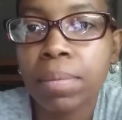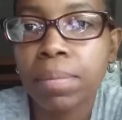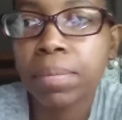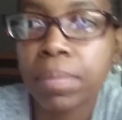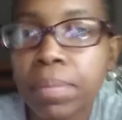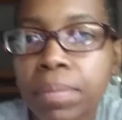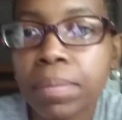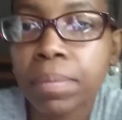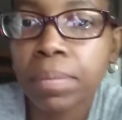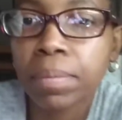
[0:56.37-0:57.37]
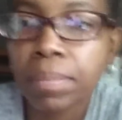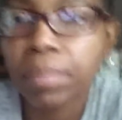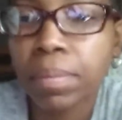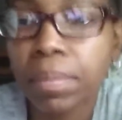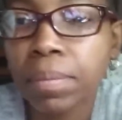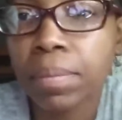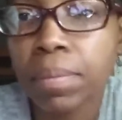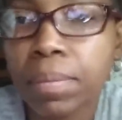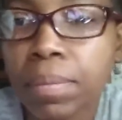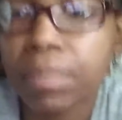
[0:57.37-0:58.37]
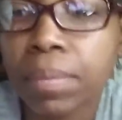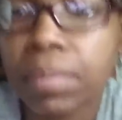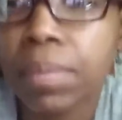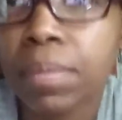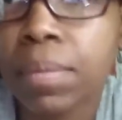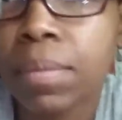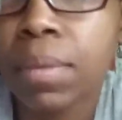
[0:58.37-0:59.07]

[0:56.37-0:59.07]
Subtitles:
Nobody speaks.